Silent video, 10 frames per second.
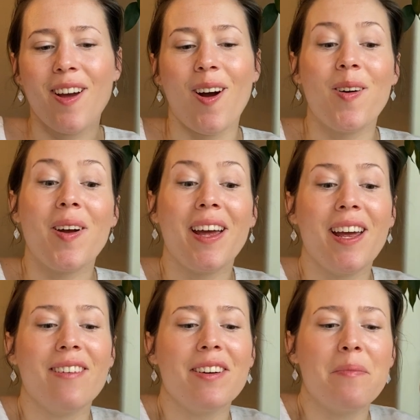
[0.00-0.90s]
Okay,
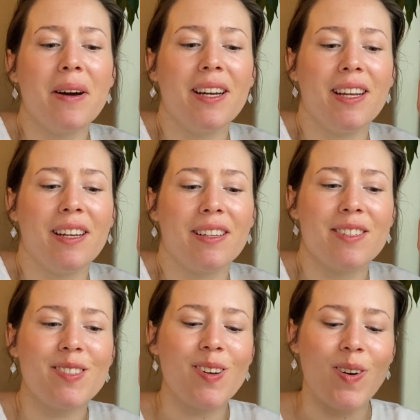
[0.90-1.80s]
everybody,
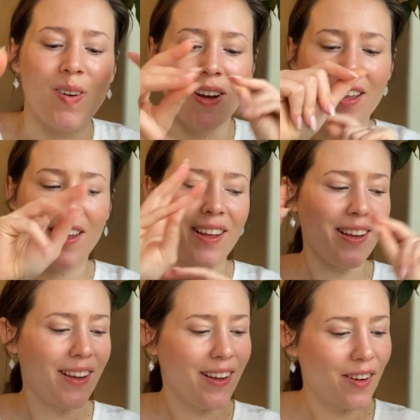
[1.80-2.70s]
so
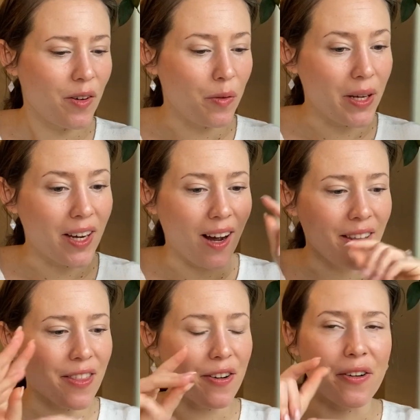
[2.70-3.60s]
we got
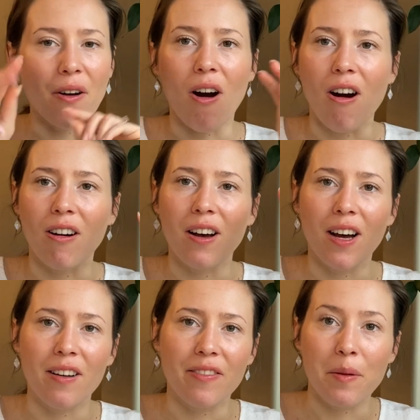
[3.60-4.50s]
through all
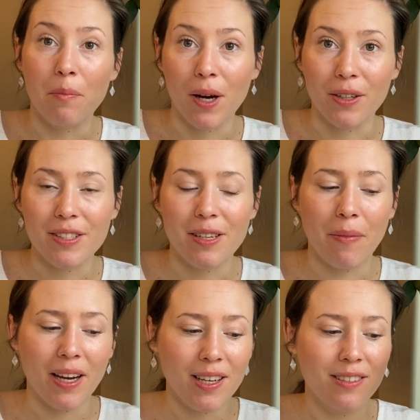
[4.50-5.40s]
of the bottles in
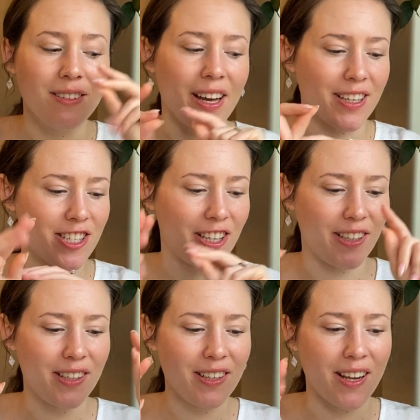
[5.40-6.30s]
my
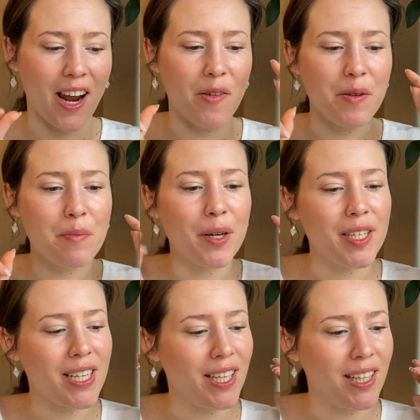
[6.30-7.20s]
collection that I would put
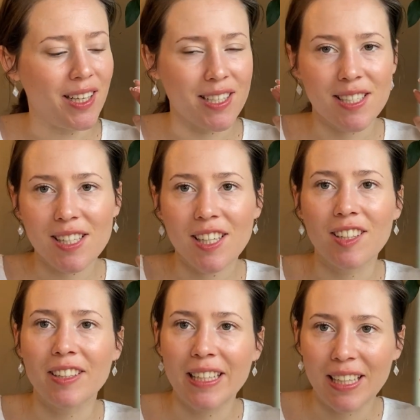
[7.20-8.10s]
in this
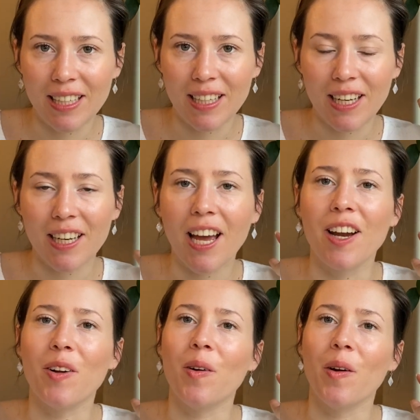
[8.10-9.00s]
clean
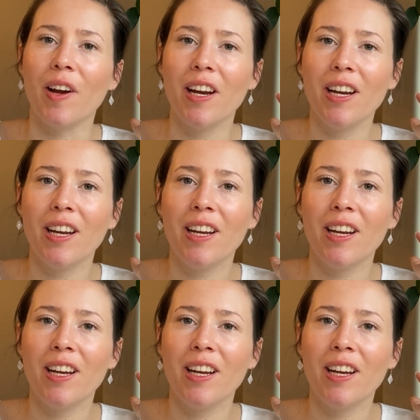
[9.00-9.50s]
category.